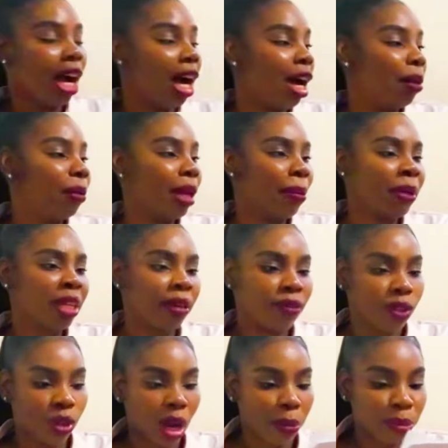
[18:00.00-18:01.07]
Let me give
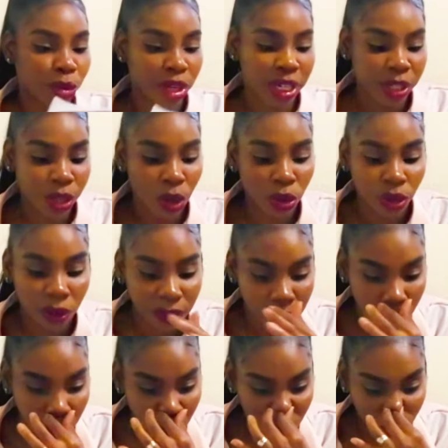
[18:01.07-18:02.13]
you a breakdown of
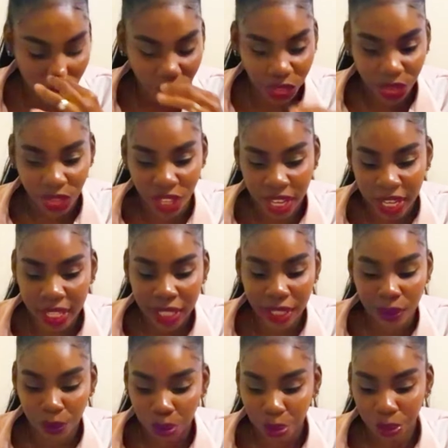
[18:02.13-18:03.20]
some of the things
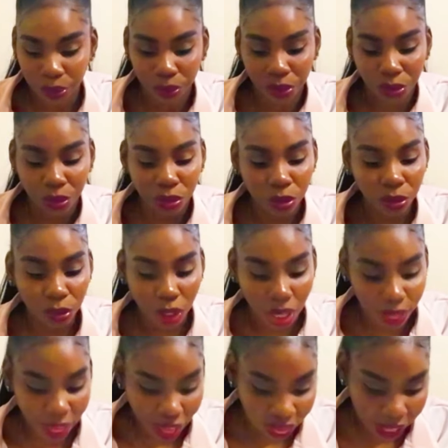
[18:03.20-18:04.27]

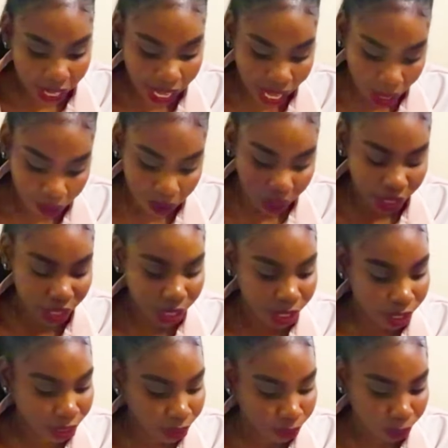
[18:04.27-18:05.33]
that they have
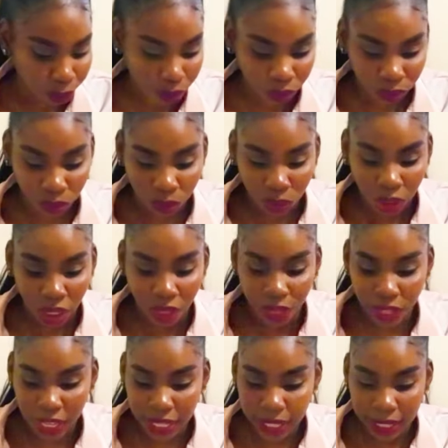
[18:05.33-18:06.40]
here.
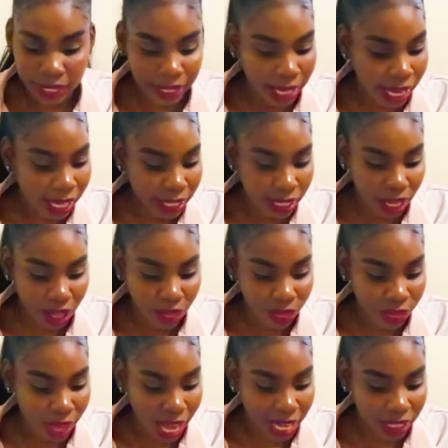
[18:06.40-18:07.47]
They said
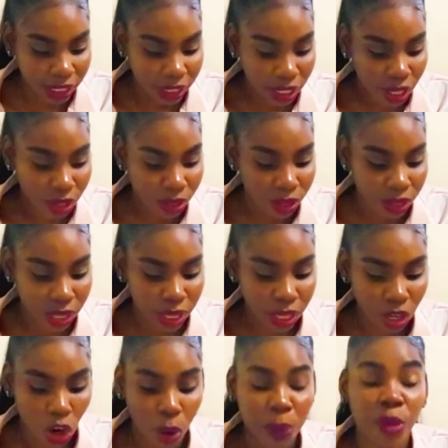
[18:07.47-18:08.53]
that
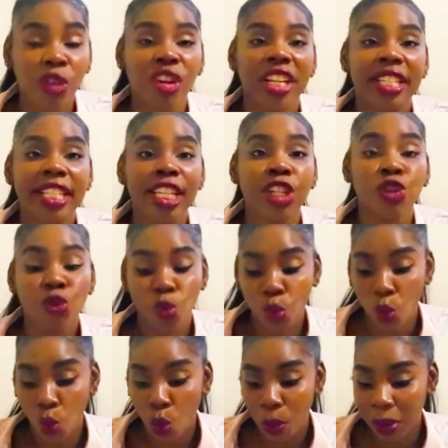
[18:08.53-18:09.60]
the operating
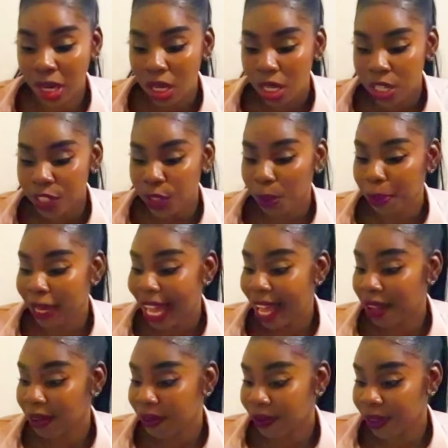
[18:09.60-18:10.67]
room
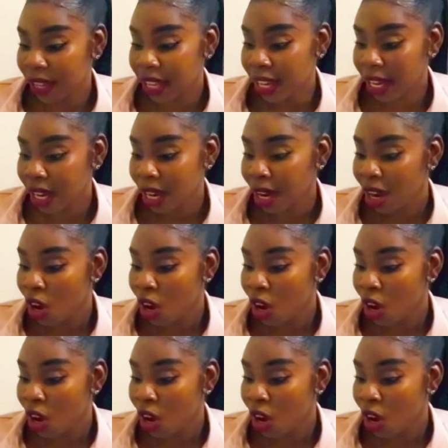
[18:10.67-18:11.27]
supply fee